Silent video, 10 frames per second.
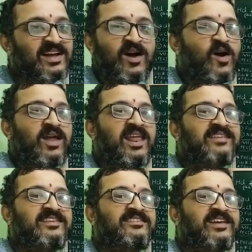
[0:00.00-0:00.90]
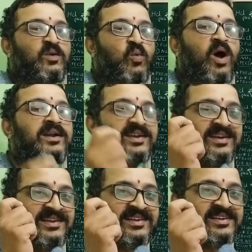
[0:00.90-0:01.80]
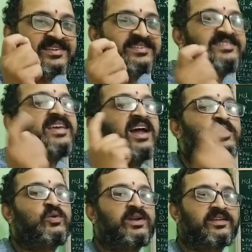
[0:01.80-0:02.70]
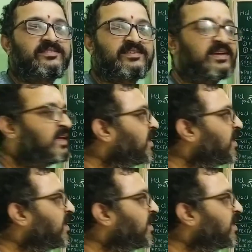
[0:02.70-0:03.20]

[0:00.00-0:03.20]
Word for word: All acids are what? Sour to taste.